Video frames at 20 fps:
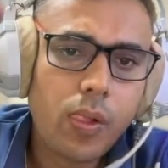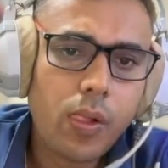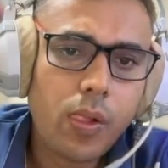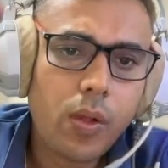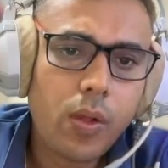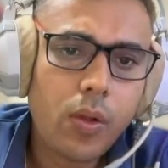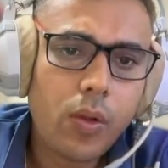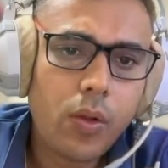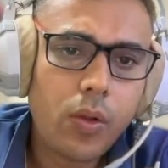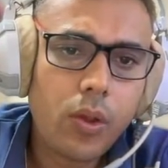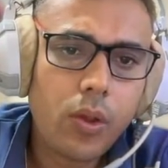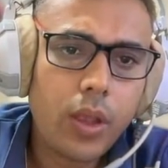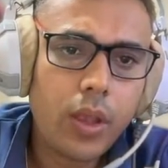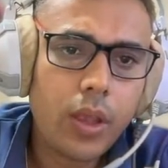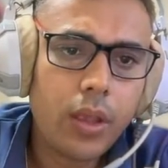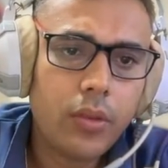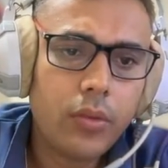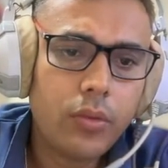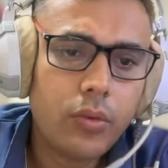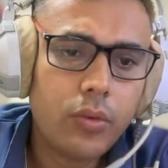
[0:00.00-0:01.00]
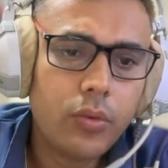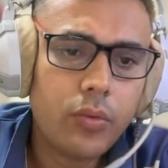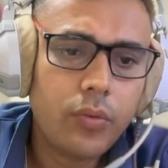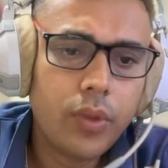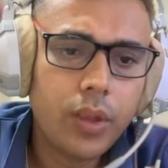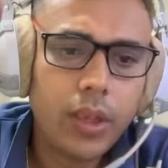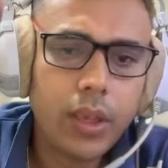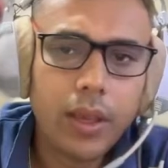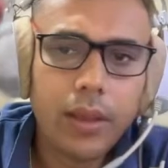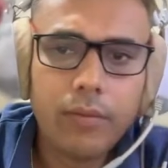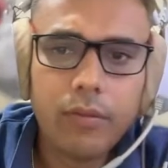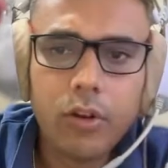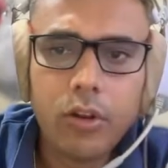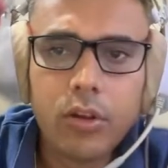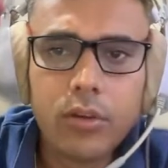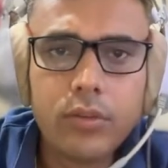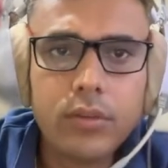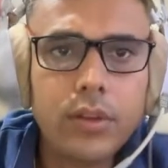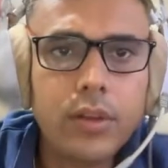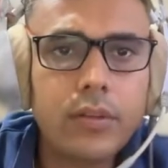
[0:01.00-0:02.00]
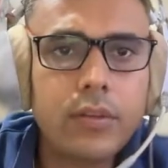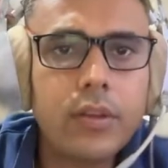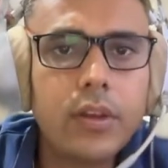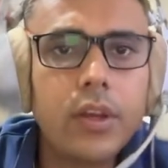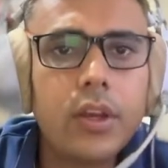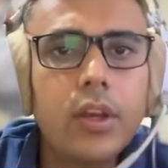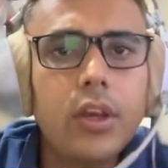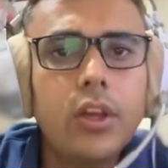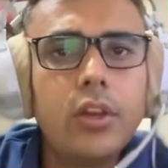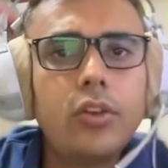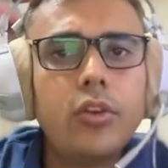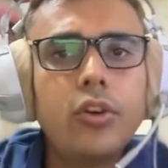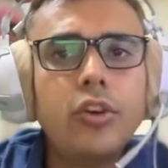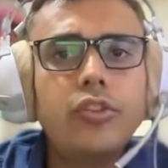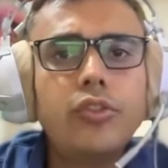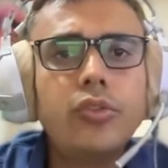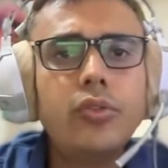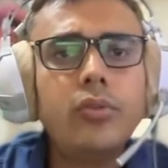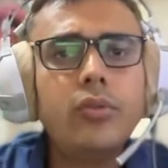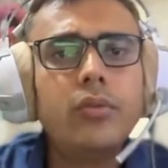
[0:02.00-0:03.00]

Okay, so we have lost this. No issue.